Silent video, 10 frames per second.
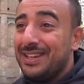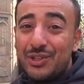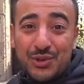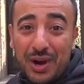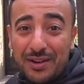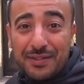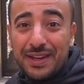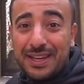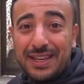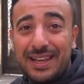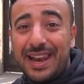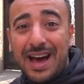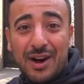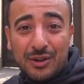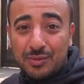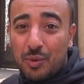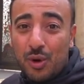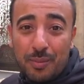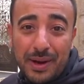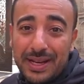Traffic, loud,
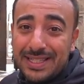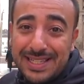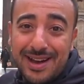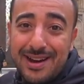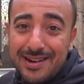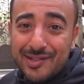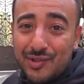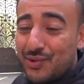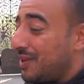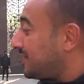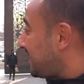motorbikes, cars, trucks,